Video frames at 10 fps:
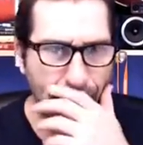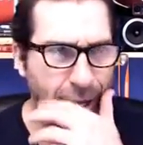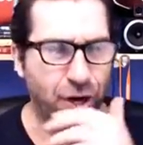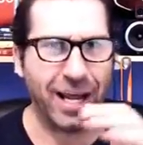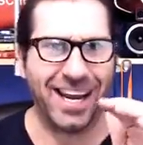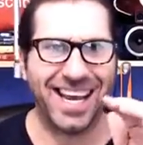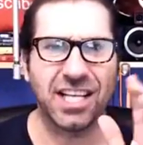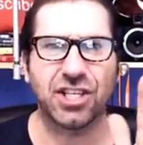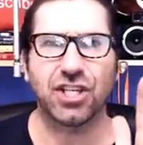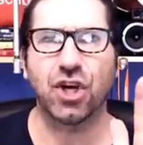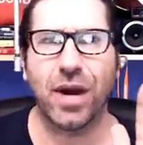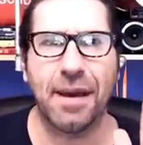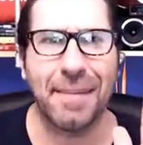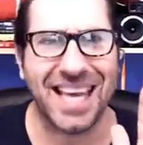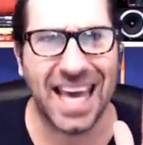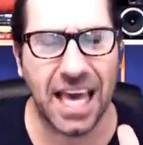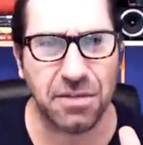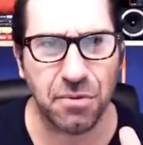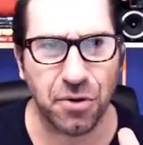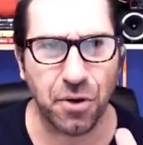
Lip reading: an Instagram engagement